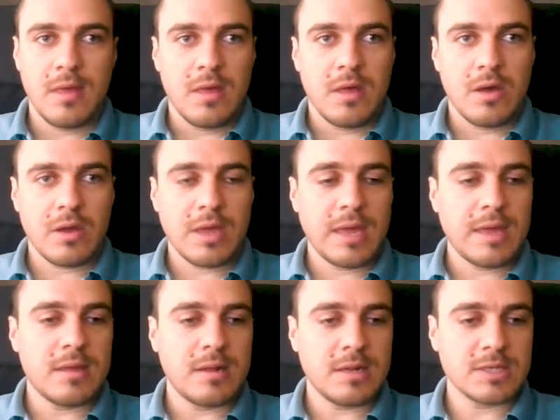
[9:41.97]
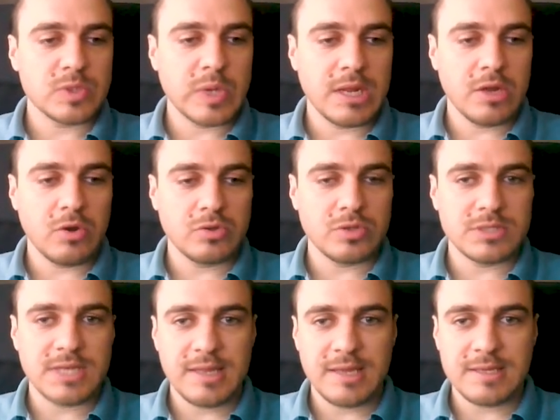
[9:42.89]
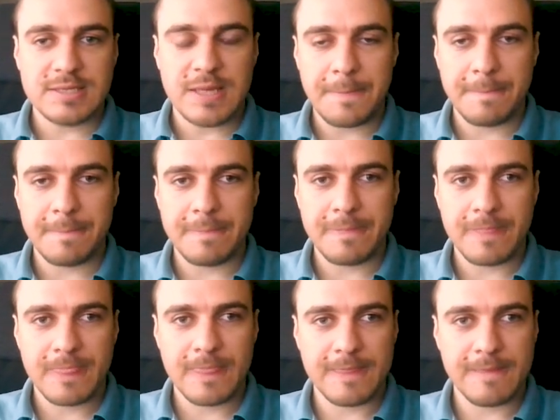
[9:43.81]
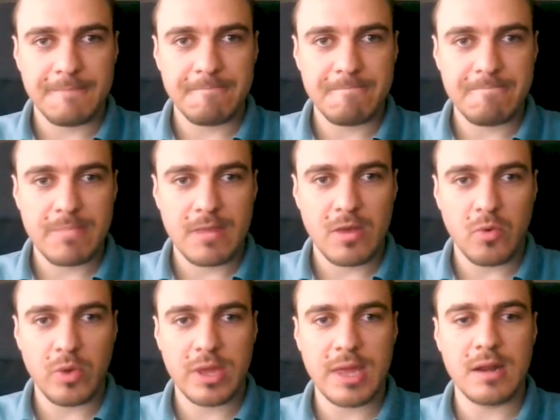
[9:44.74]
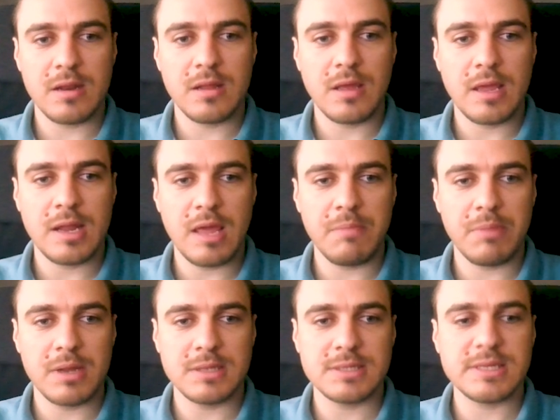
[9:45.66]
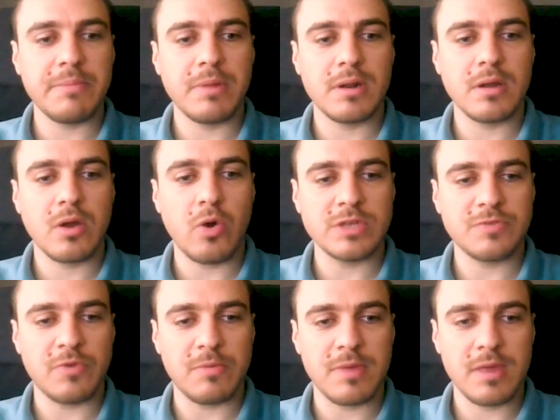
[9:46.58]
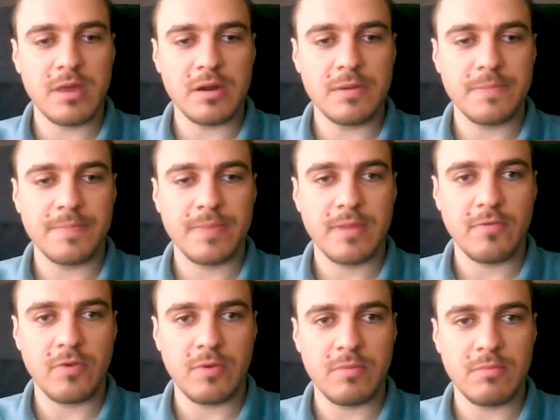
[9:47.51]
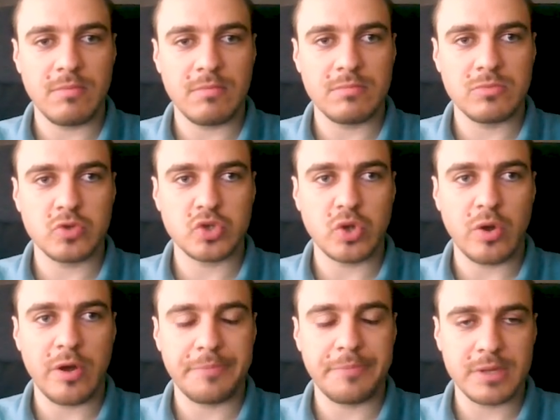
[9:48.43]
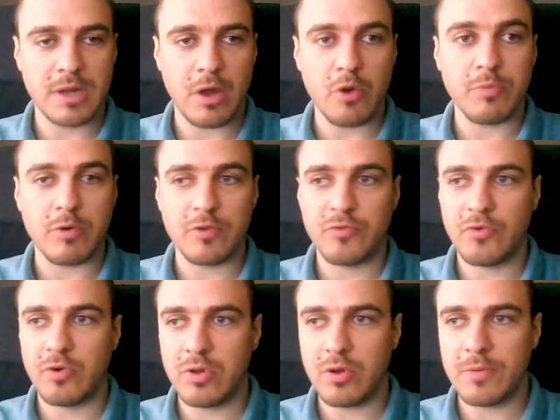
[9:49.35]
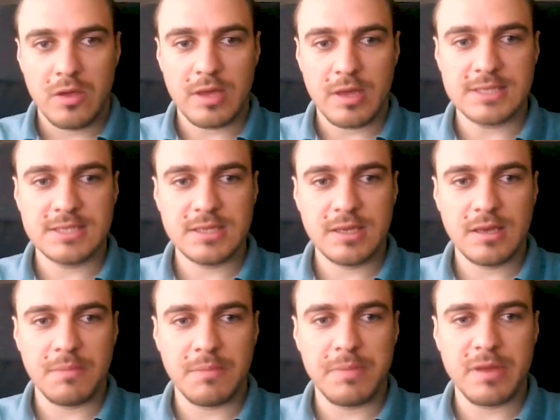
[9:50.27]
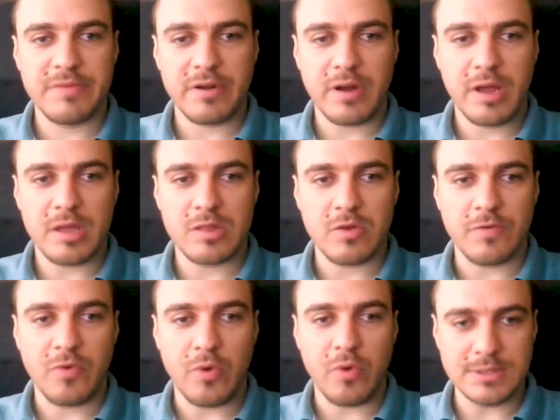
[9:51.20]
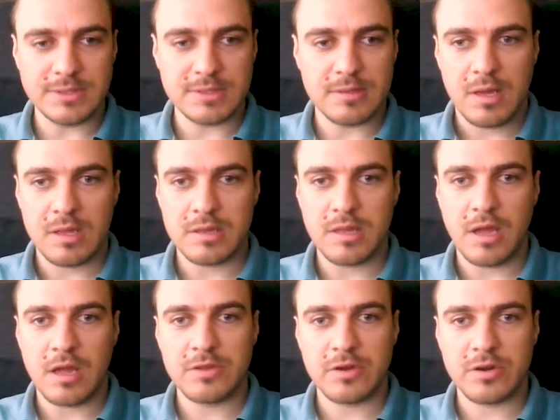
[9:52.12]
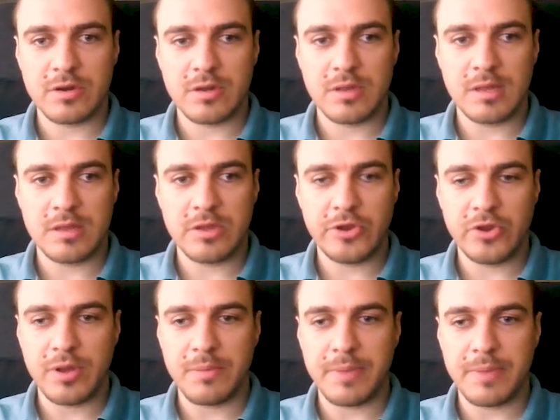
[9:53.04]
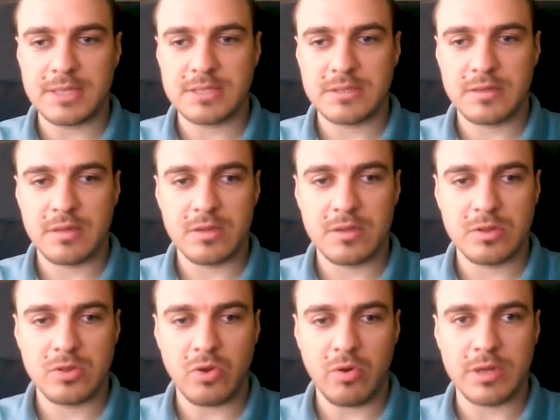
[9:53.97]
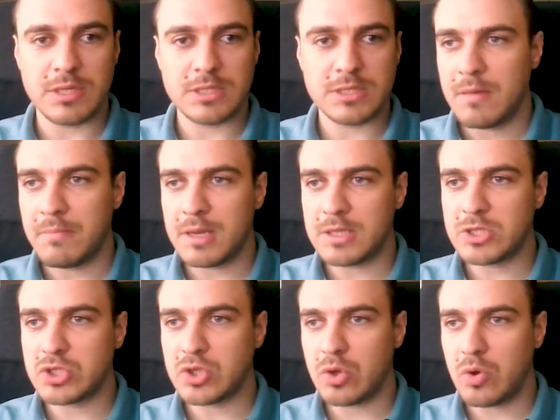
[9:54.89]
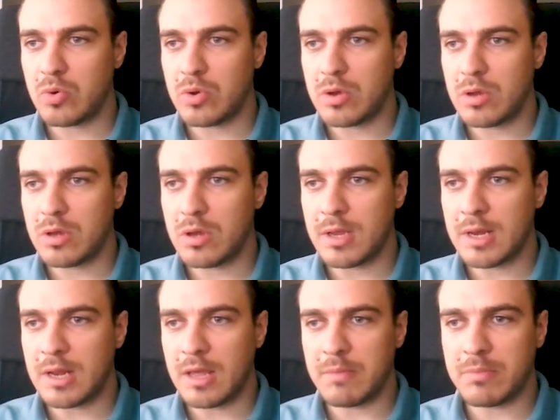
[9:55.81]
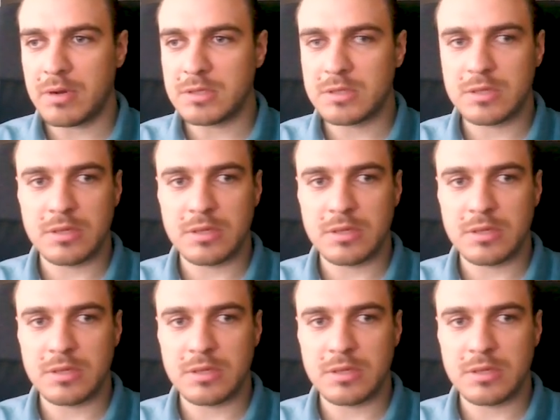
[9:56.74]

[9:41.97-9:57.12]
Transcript: Okay, let's quickly go to settings. We can enable and disable coins from here to show up in our portfolio. You can see a big variety of coins and other Ethereum based tokens, but let's show enabled,